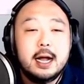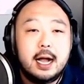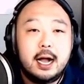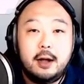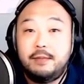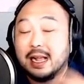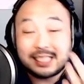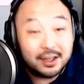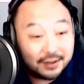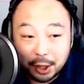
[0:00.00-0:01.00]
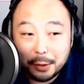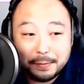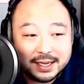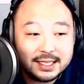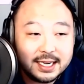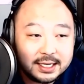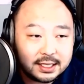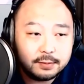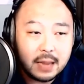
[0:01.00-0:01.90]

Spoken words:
That's how they start a business.